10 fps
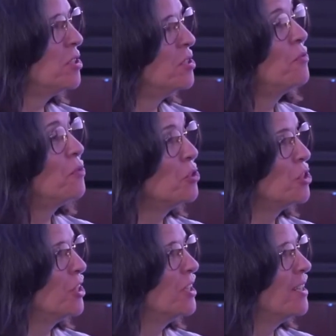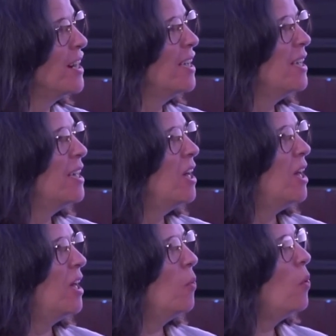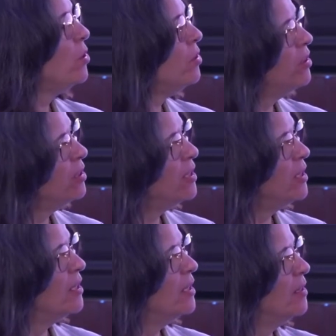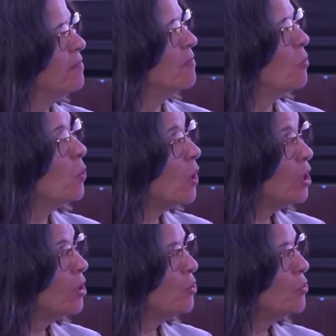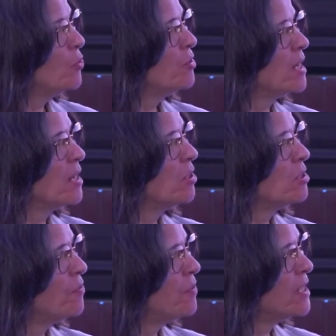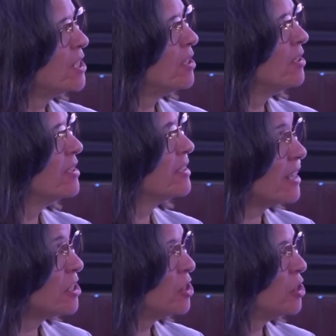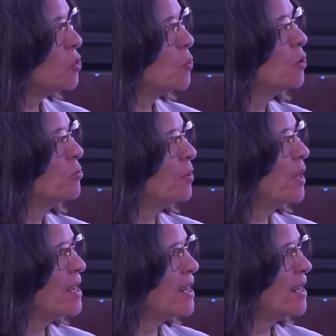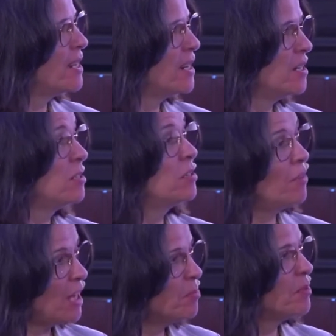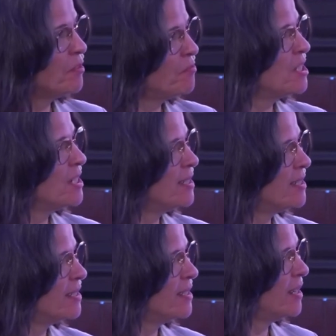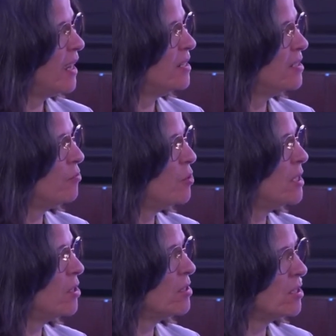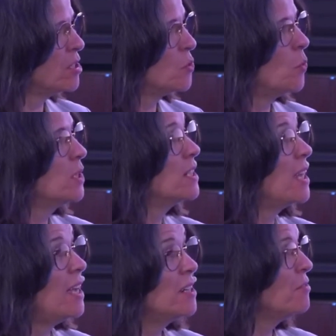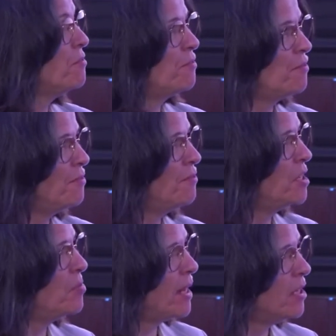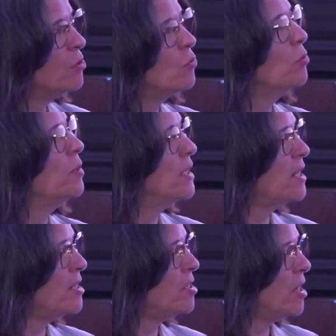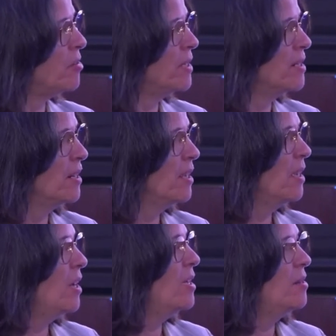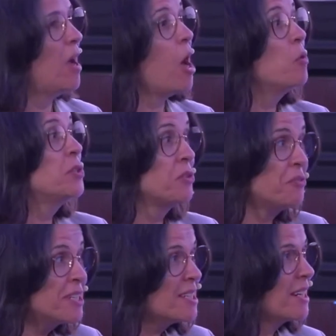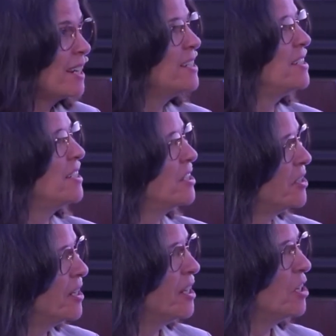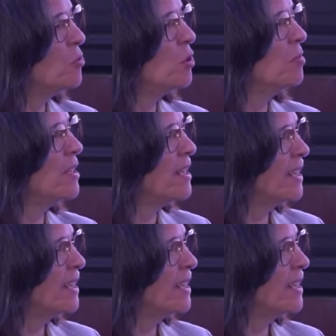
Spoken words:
the future. What role do you think artificial intelligence would play in the development of these kinds of resources? What kind of feedback it will be necessary? How sophisticated it will be?